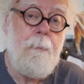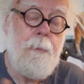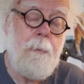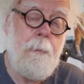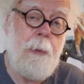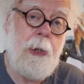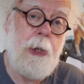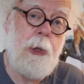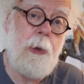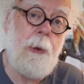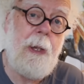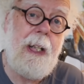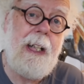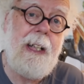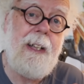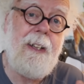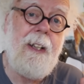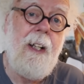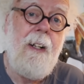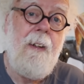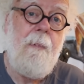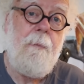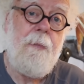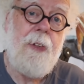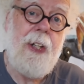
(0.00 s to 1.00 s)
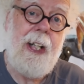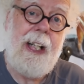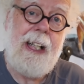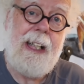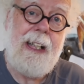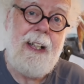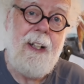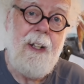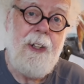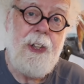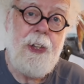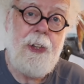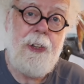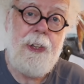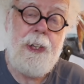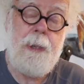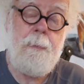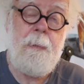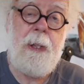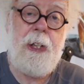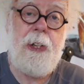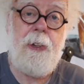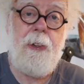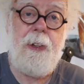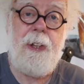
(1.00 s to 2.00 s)
between the
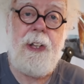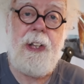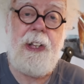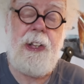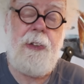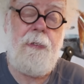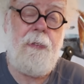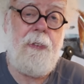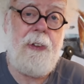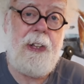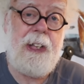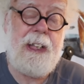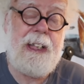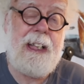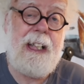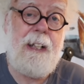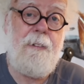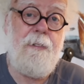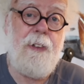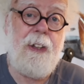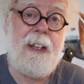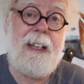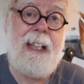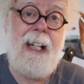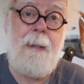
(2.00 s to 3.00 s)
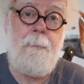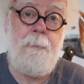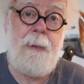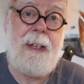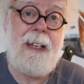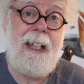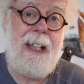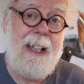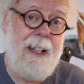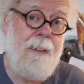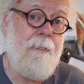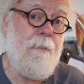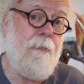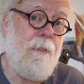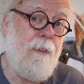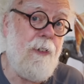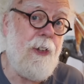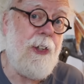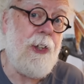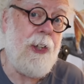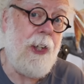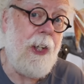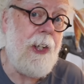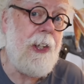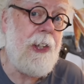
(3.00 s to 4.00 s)
transmitter and the receiver can be
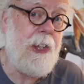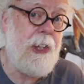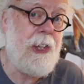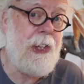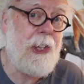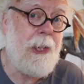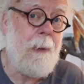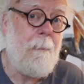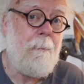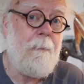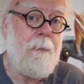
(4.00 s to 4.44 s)
infinite